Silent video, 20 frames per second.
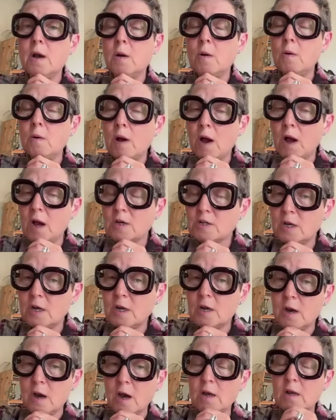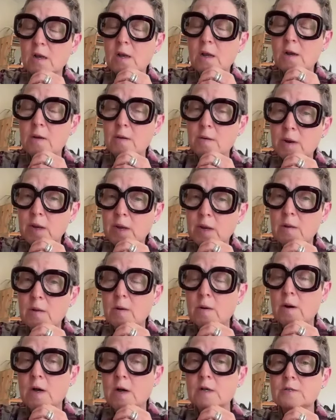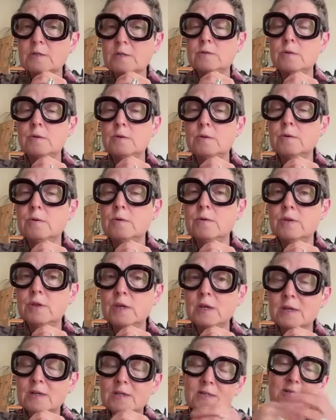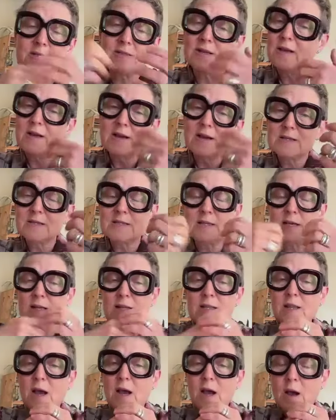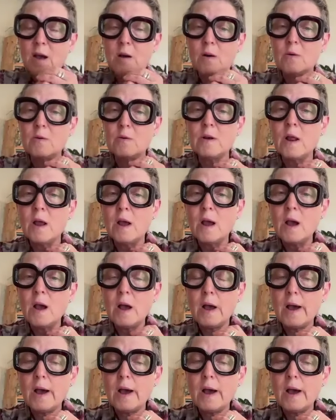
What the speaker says: who actually kindly agreed to us to do this sit down